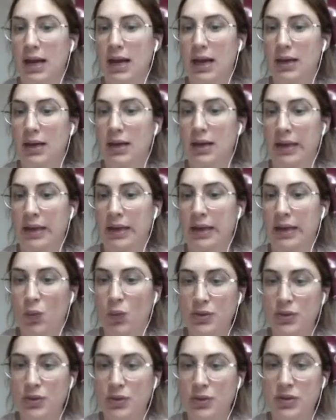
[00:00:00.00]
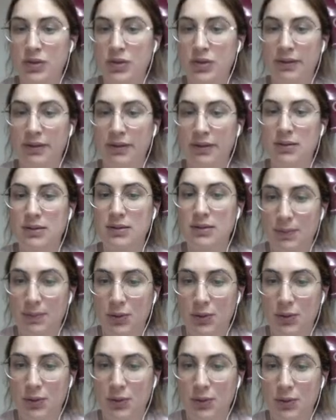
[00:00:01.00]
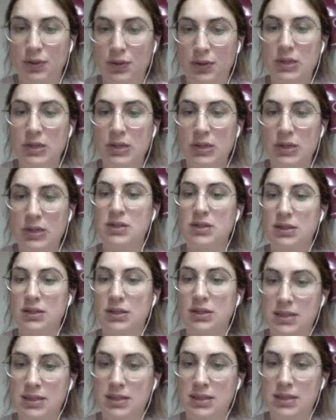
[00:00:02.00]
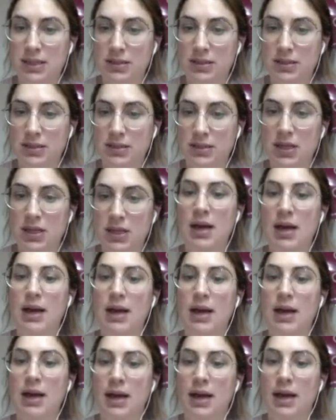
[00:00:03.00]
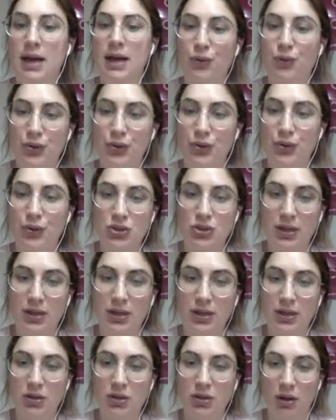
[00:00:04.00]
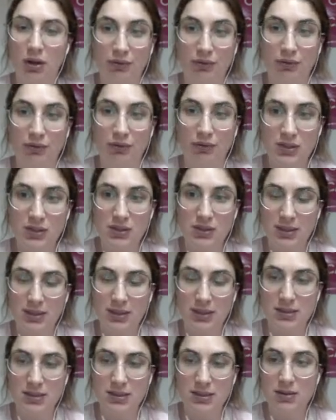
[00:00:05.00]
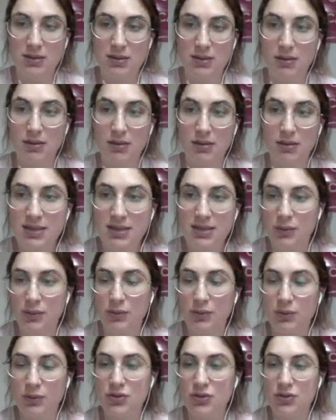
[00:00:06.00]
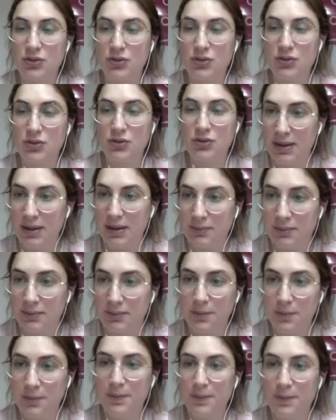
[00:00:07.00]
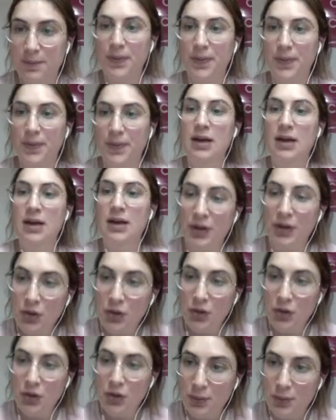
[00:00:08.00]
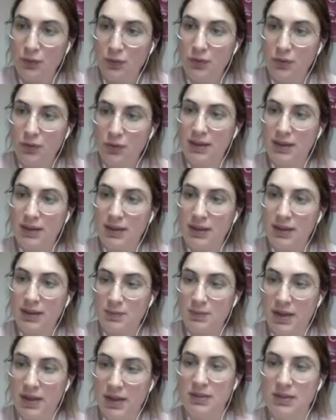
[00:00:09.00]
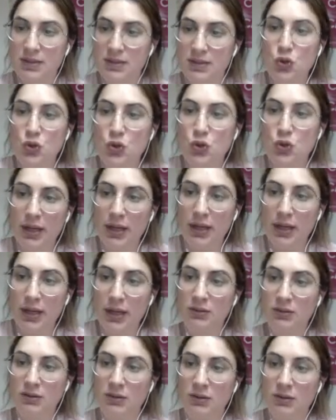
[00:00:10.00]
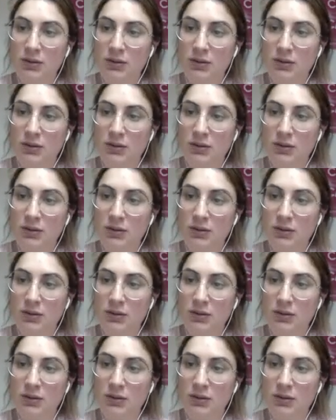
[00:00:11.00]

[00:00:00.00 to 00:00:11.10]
in a water bath, temperature 37 degrees Celsius, for a duration of 15 minutes. Please, everyone, just remember, when you're performing the experiment, you cannot